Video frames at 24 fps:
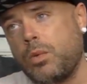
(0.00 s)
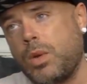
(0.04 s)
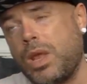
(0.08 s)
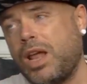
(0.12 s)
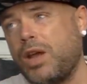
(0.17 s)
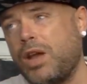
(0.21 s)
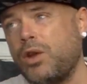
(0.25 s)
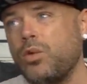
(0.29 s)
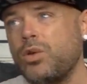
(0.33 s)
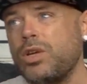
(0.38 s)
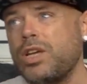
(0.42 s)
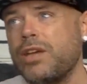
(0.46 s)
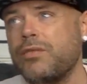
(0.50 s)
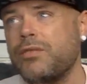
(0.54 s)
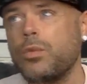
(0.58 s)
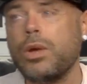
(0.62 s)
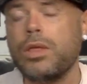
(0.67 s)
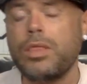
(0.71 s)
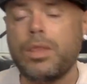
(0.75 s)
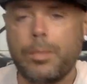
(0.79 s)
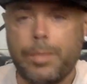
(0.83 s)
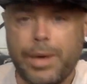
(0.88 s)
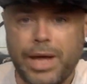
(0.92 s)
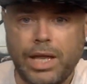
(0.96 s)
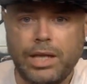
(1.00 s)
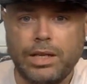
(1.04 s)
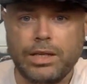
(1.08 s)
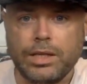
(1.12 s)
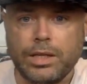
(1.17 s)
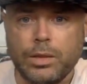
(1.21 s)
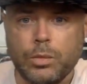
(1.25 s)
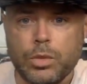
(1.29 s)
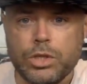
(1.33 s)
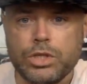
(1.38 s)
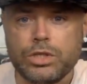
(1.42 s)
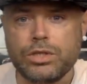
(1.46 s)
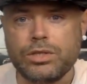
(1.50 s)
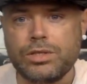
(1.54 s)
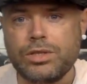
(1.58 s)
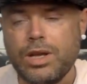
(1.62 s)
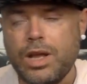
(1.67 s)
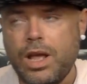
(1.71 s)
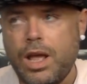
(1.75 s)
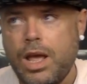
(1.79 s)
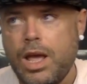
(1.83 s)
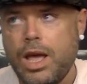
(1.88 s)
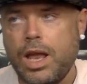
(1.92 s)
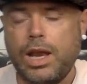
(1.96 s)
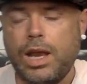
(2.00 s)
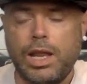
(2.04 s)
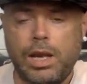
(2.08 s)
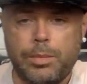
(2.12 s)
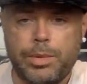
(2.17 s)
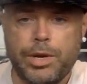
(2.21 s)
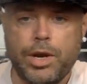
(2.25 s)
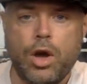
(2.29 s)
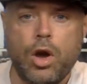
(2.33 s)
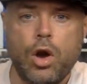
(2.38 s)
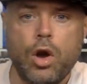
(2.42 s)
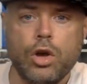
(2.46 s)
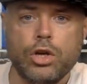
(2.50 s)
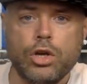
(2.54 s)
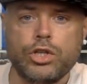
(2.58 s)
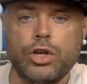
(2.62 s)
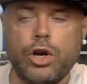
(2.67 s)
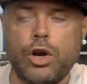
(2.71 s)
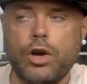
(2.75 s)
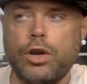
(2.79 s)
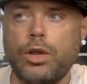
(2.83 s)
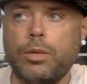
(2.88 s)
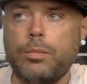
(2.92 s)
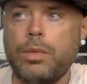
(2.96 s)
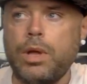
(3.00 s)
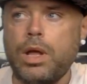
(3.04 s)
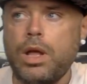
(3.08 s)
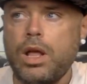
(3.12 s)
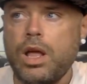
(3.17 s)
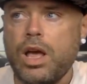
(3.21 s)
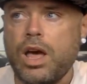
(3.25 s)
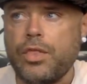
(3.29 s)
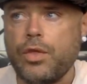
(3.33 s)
well, I know he gave away the penalty, which is a little bit harsh on him.